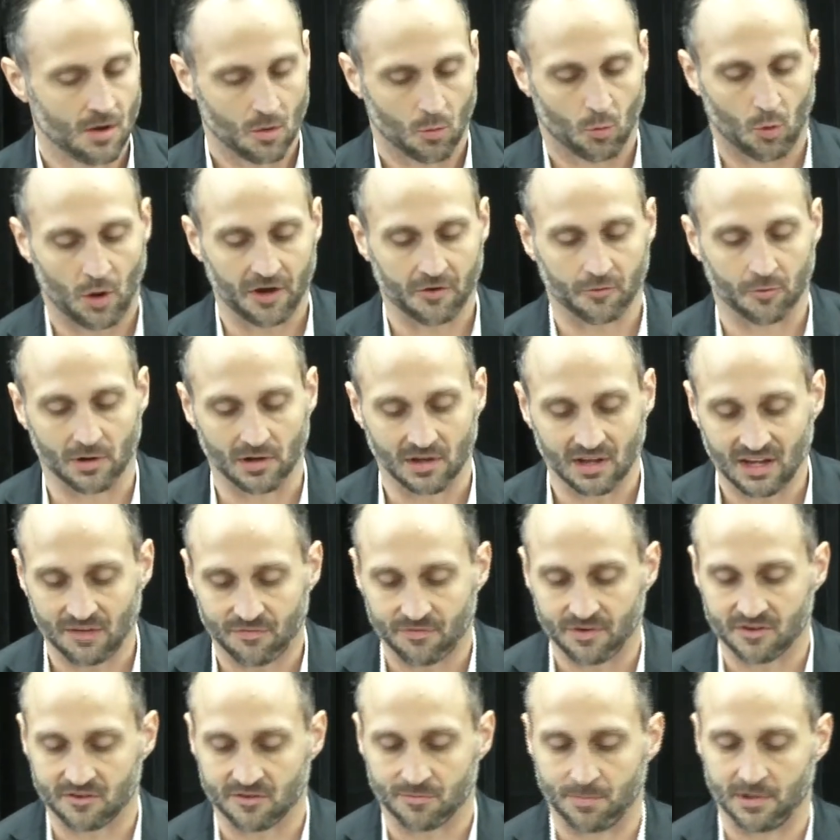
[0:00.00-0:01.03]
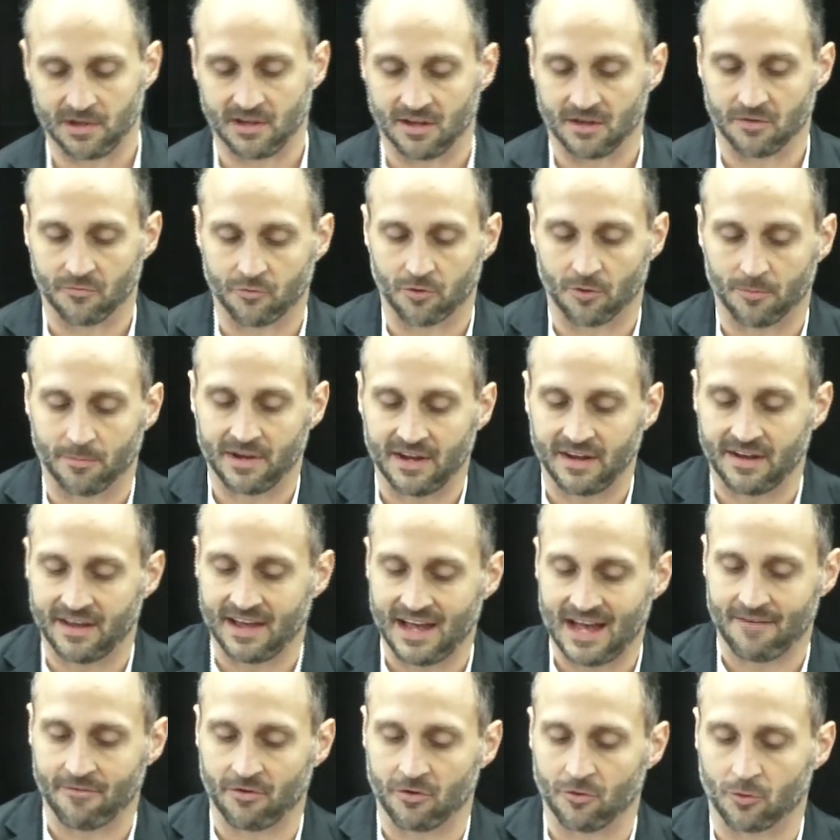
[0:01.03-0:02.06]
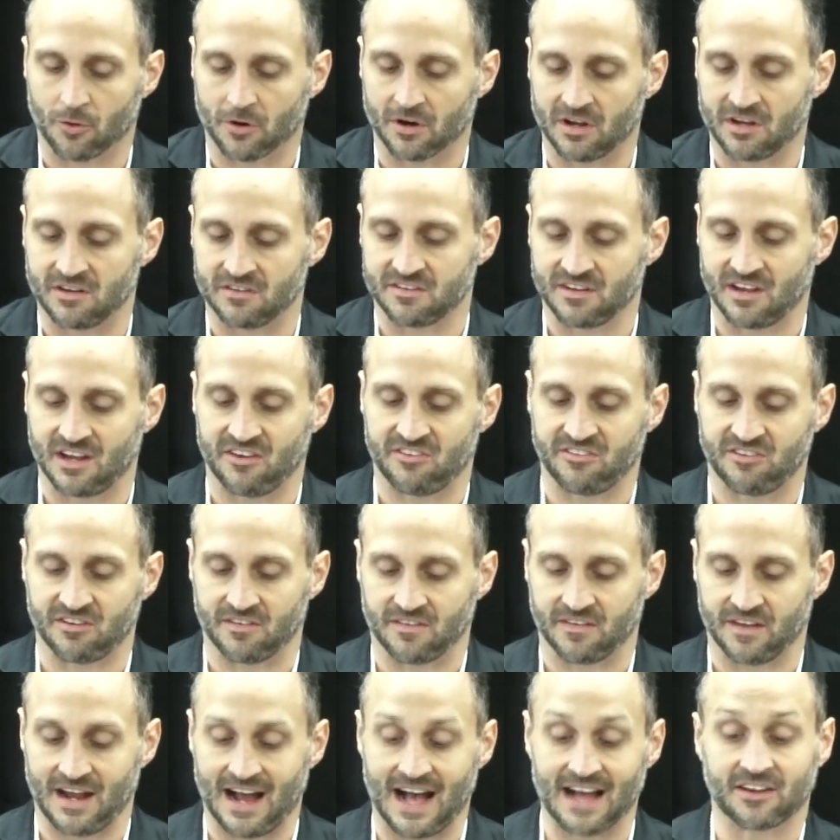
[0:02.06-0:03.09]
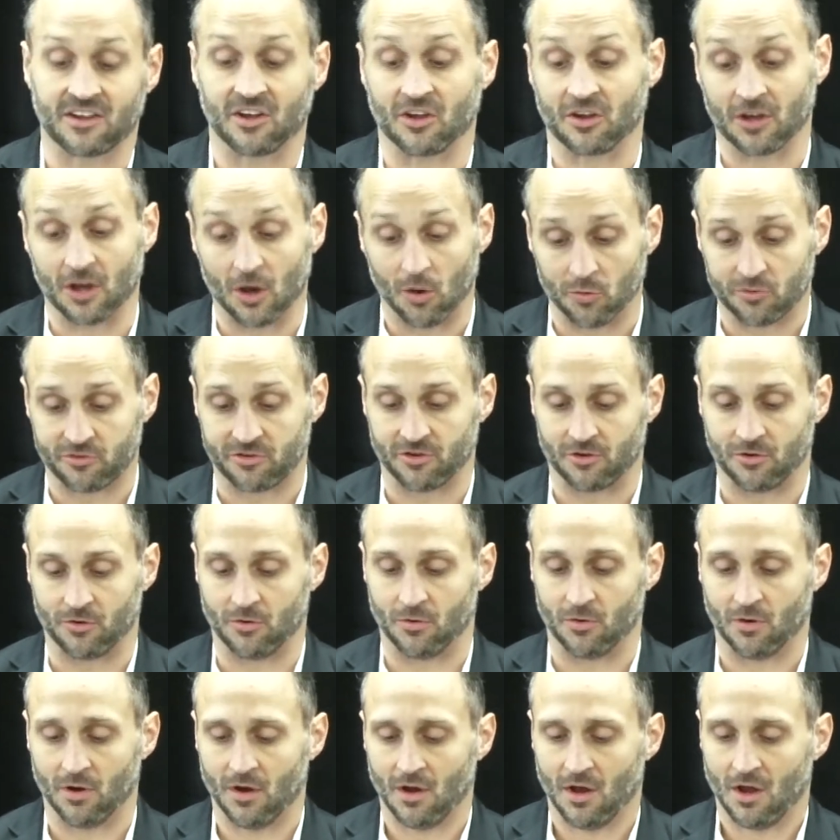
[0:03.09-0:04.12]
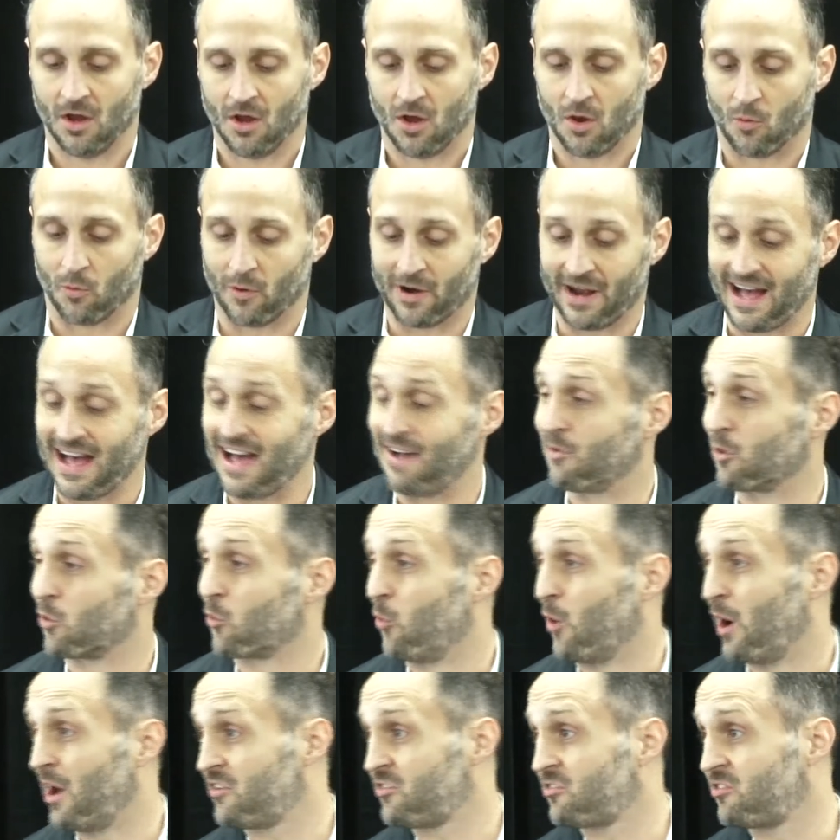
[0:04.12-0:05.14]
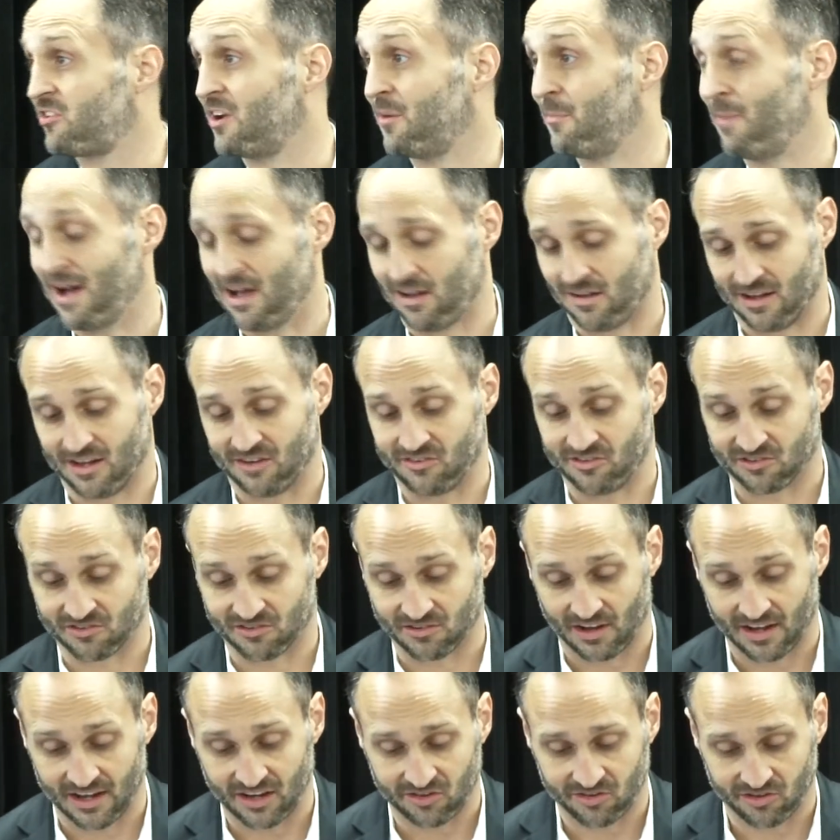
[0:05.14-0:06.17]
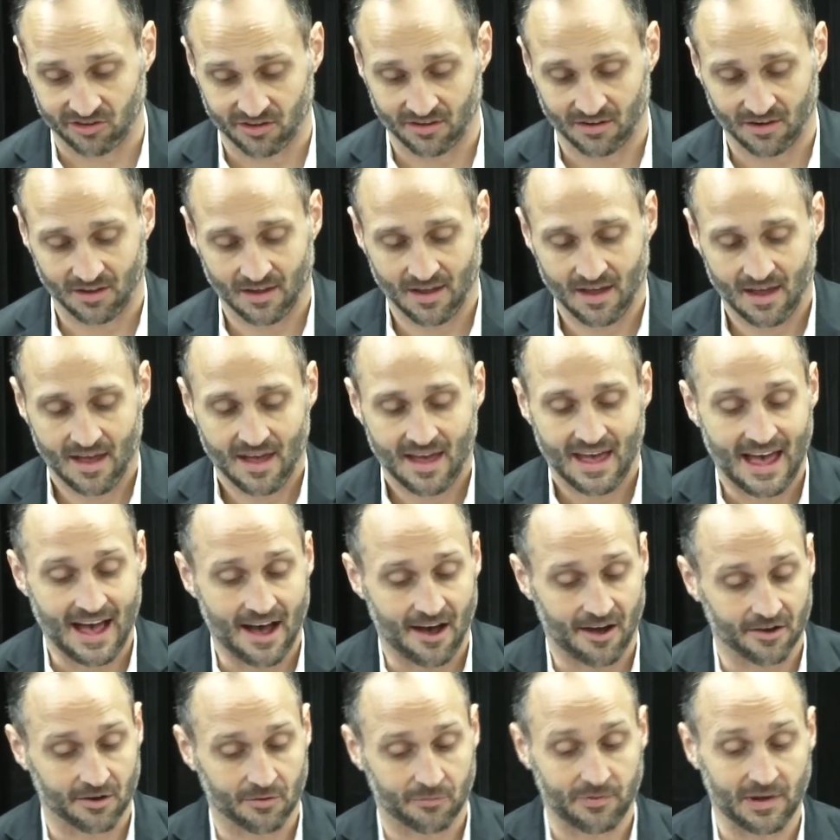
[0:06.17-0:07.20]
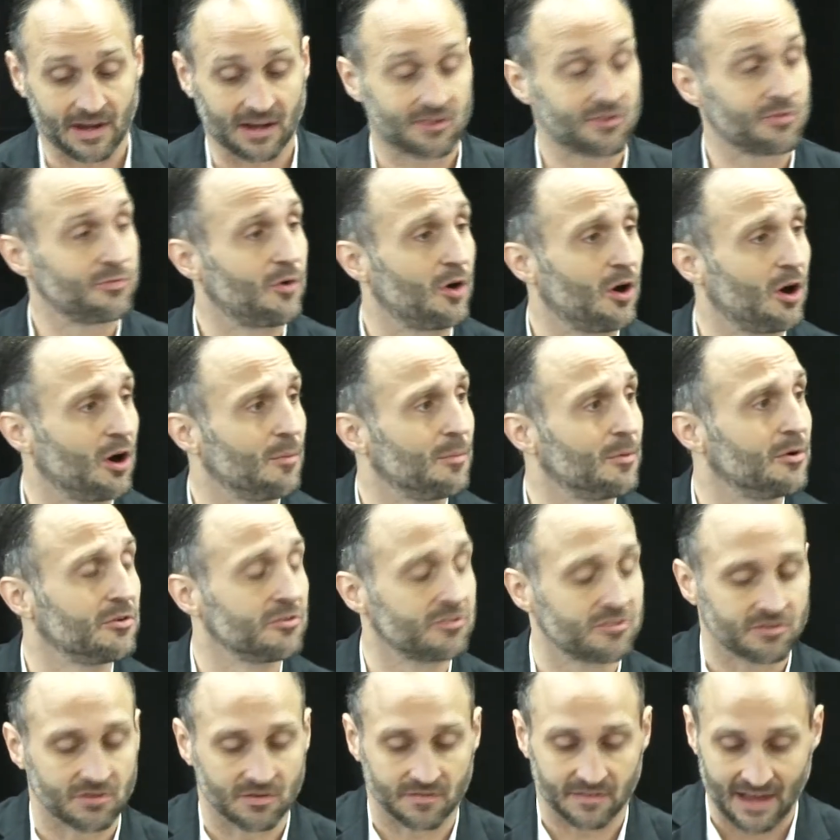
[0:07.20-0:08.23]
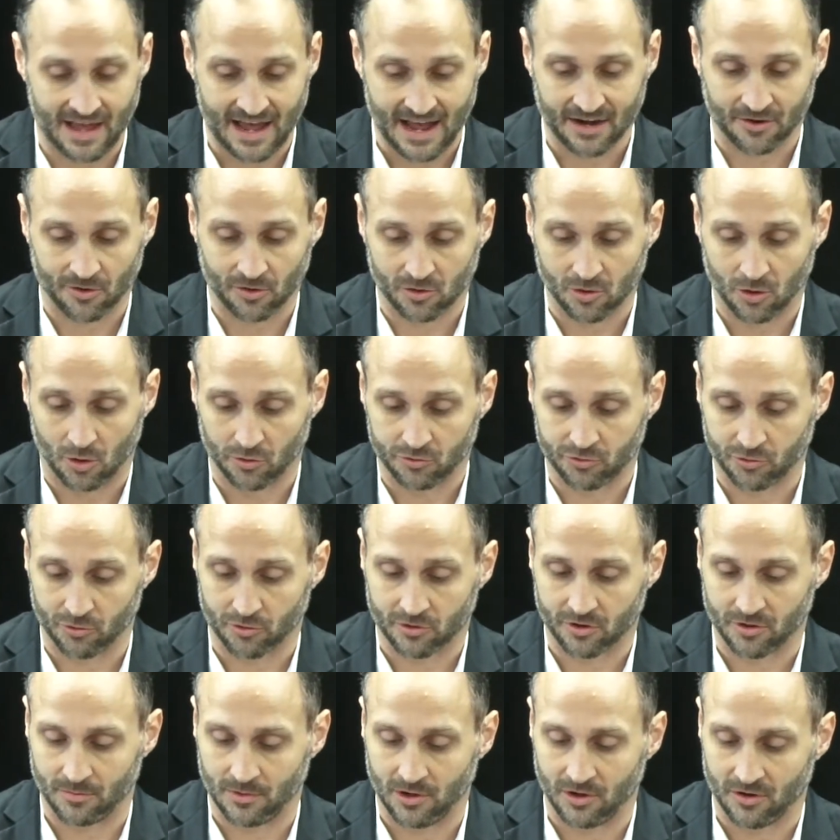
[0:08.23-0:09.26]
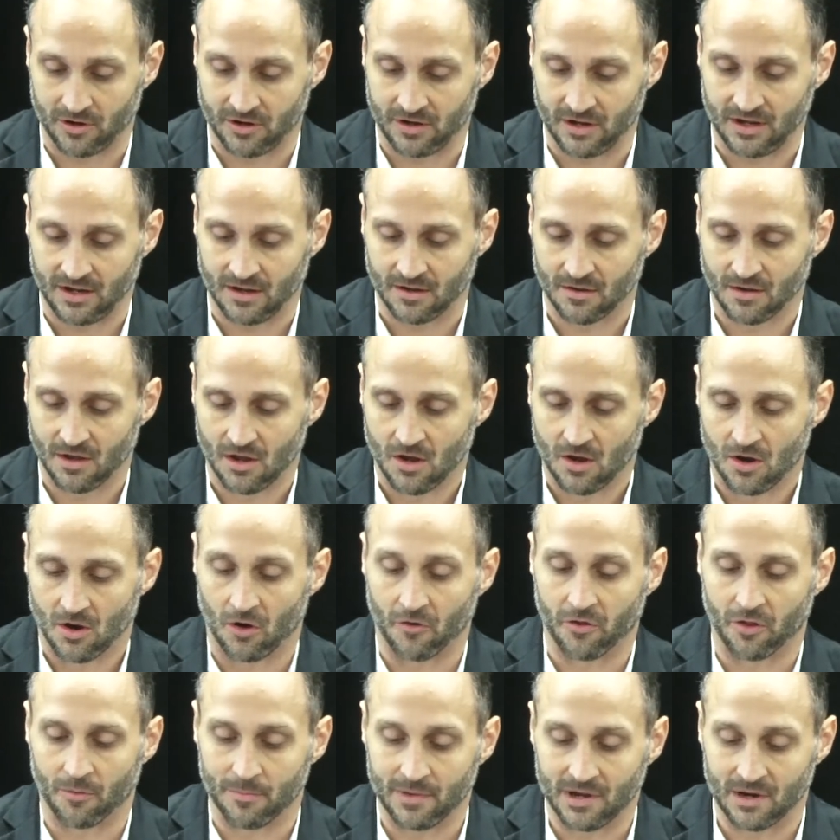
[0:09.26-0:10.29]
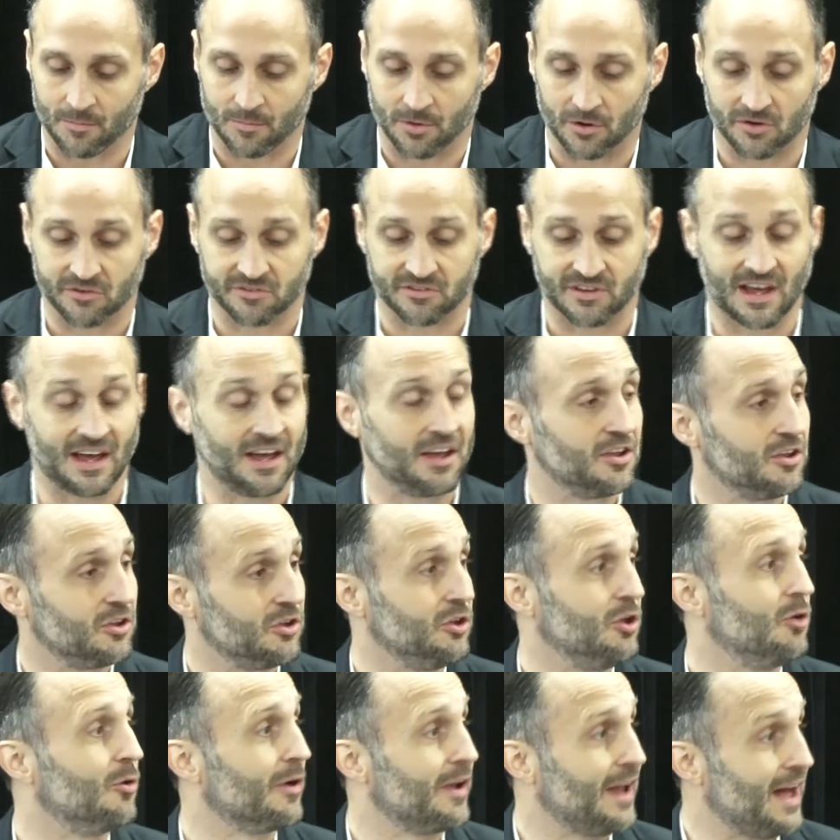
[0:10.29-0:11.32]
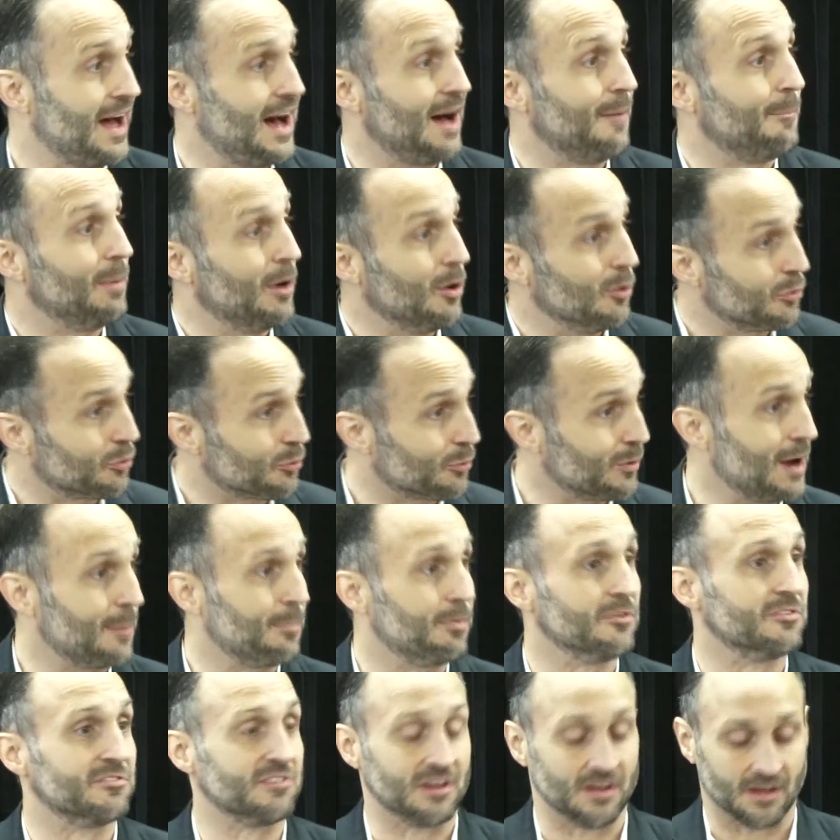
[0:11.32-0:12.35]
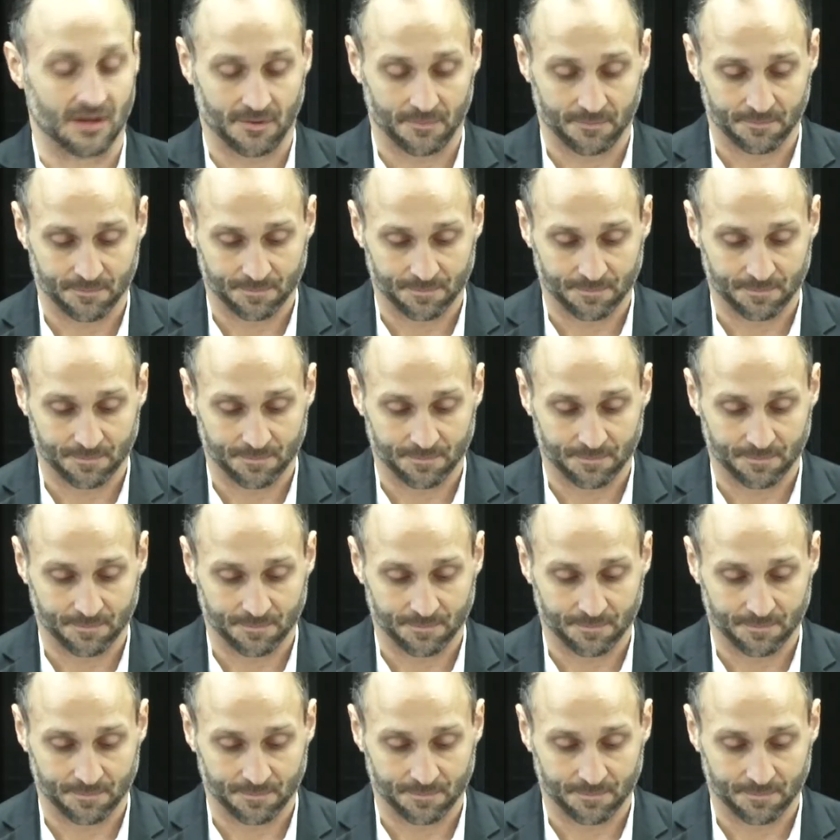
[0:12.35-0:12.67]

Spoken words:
what a relief it's been for me to have an organization that I can go to when I have a question about legislation, how it affects farmers, the agricultural community, or the members that you and I both represent.